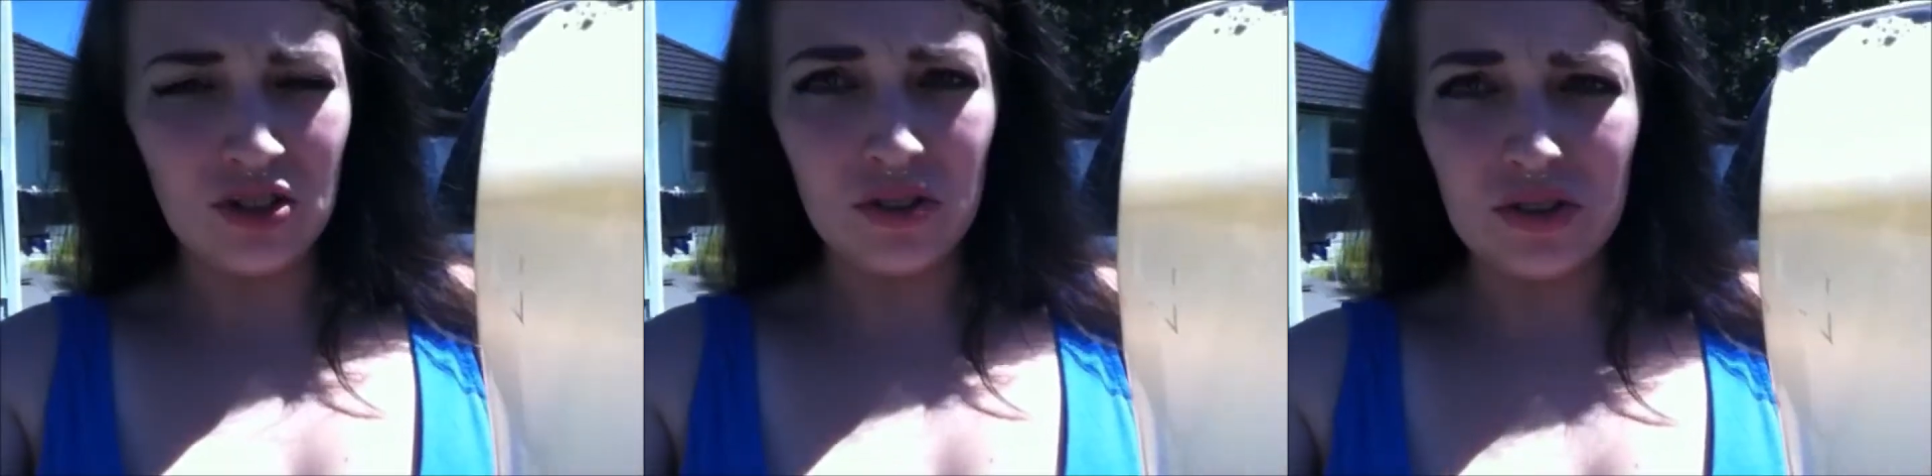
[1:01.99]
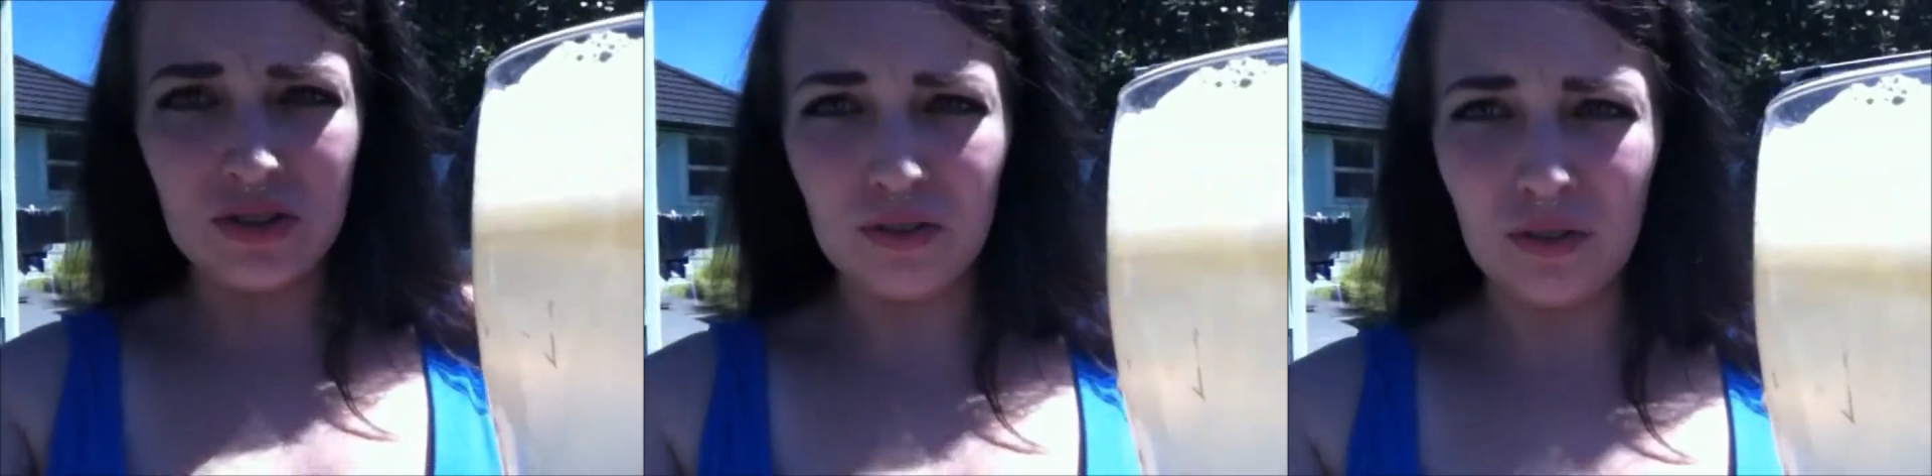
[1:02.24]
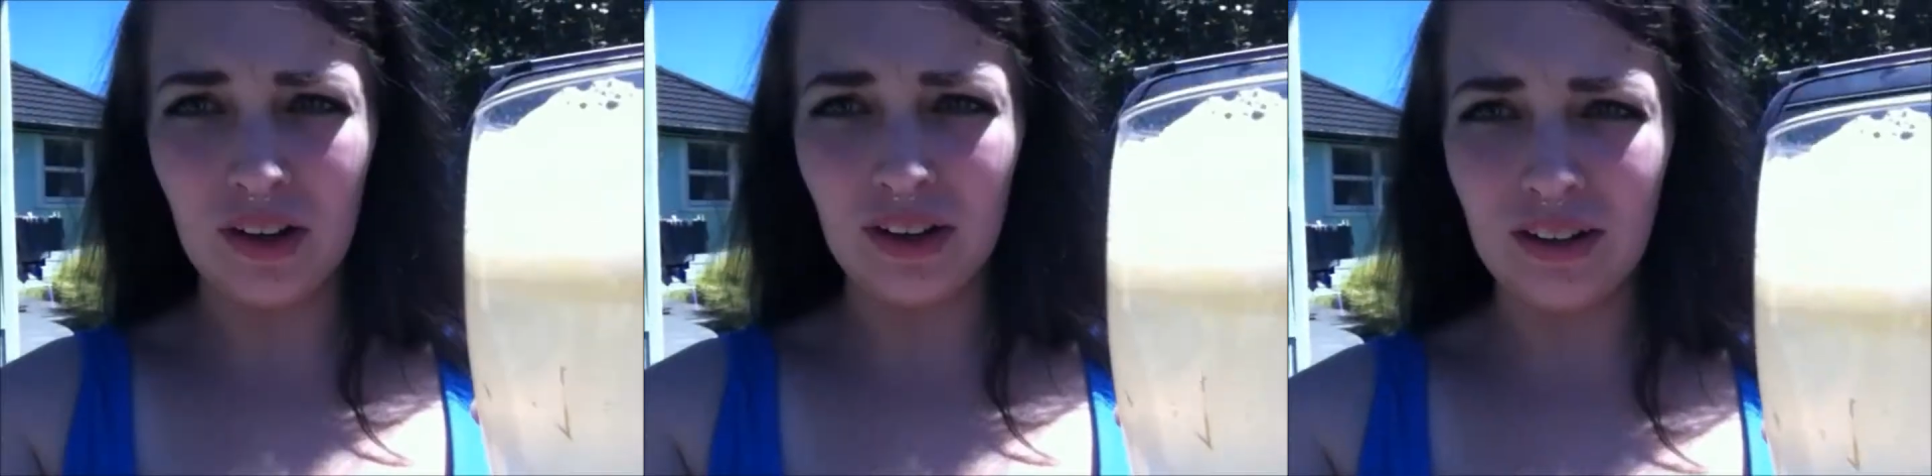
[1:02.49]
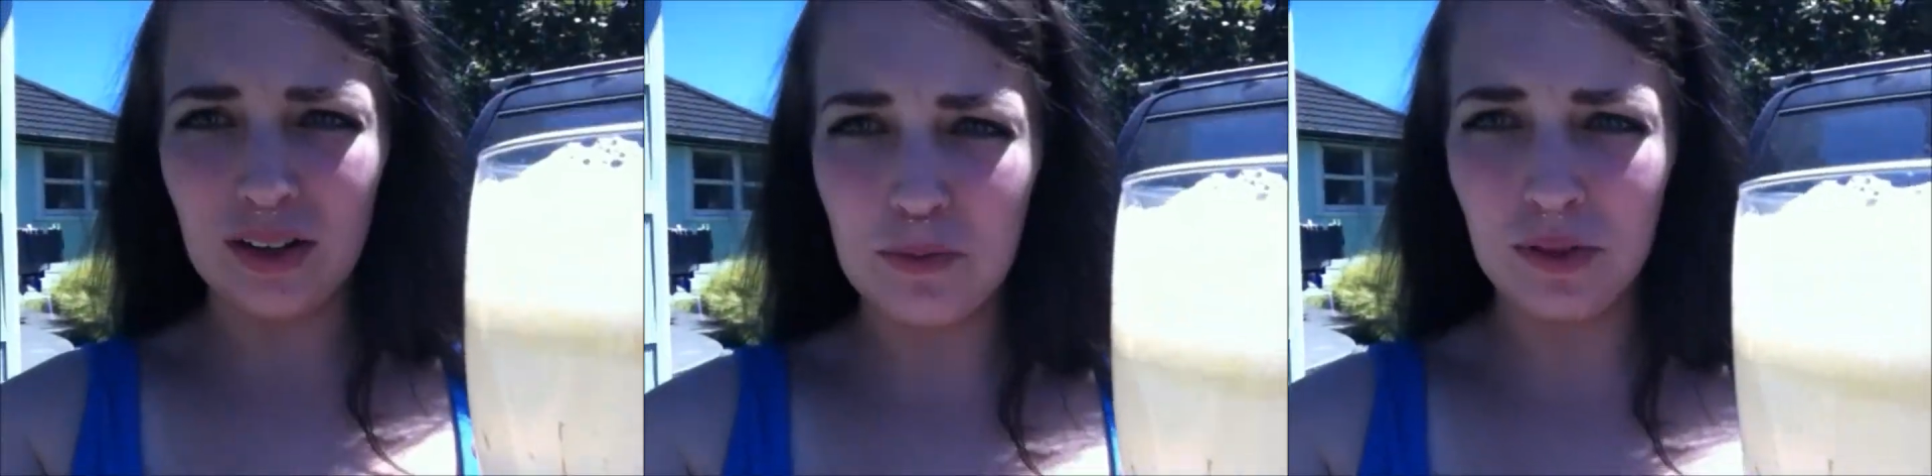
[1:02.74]
juice of
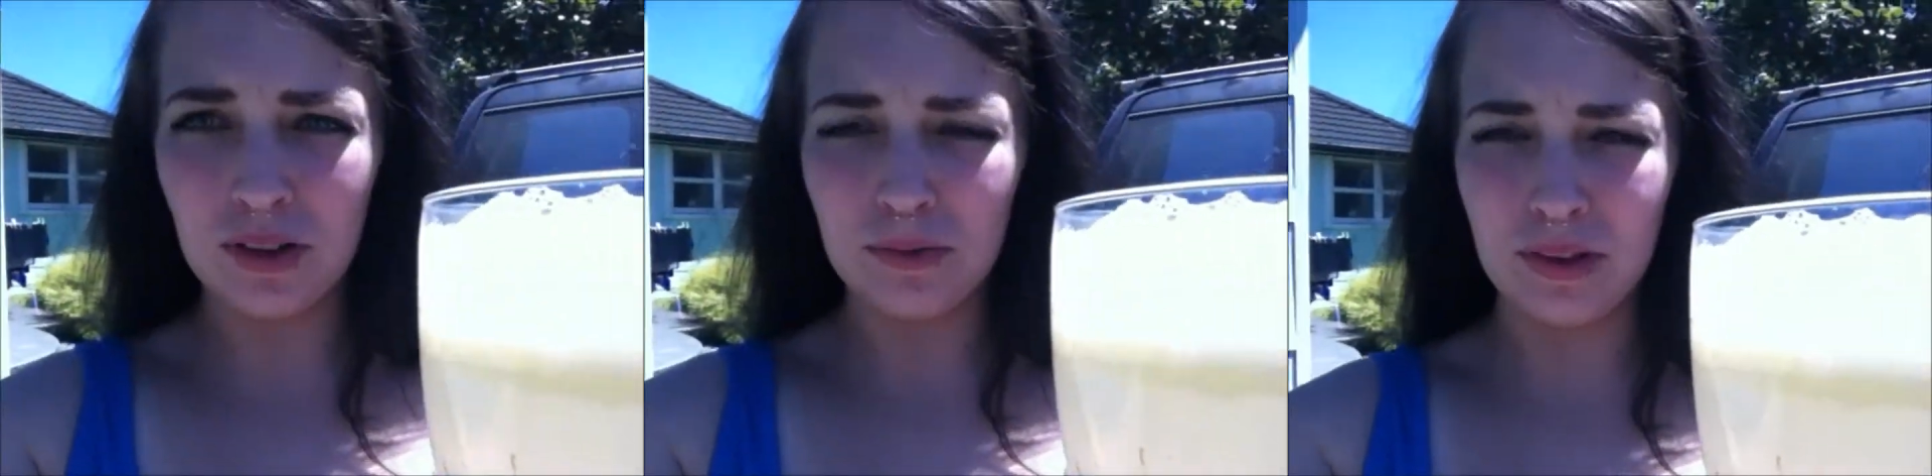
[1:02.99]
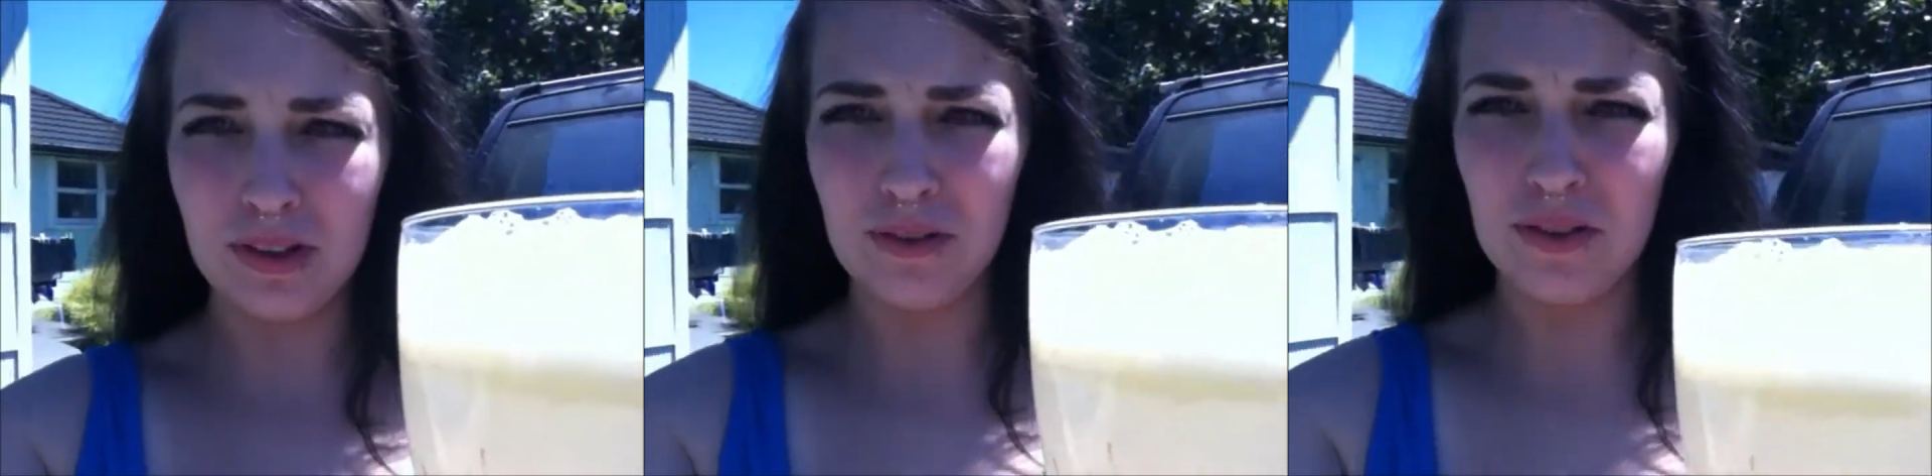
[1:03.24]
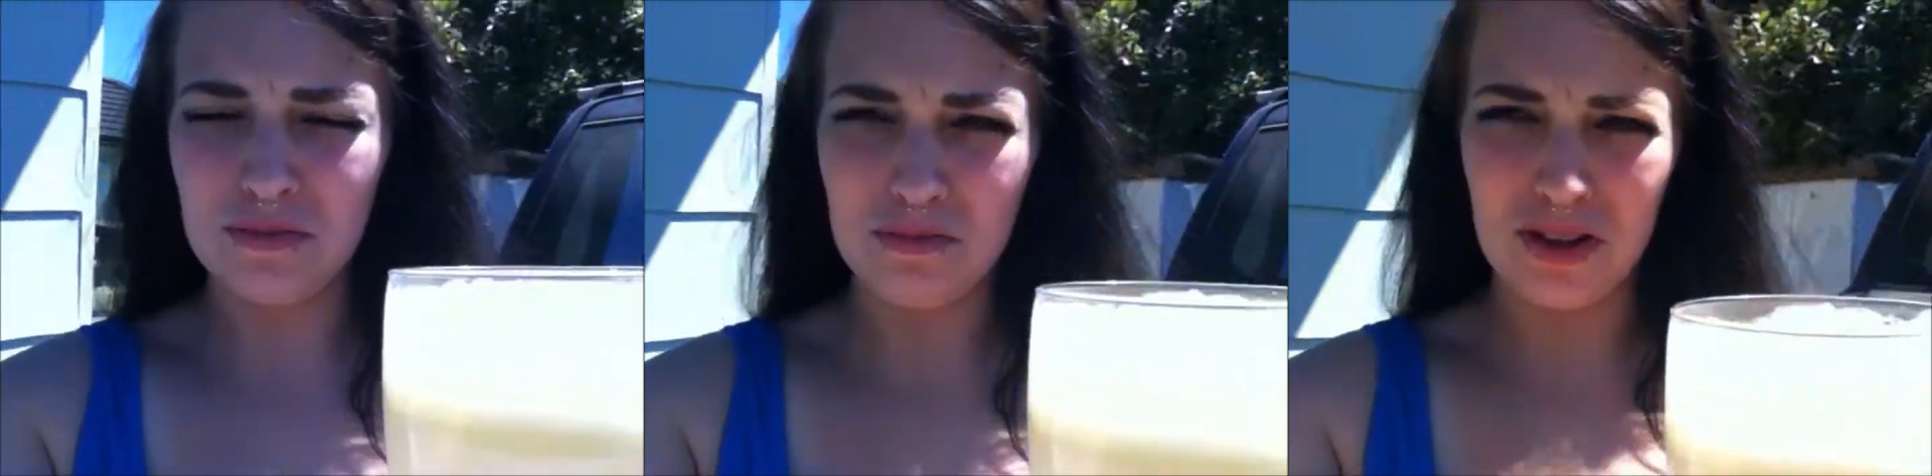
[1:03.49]
one lemon and one of those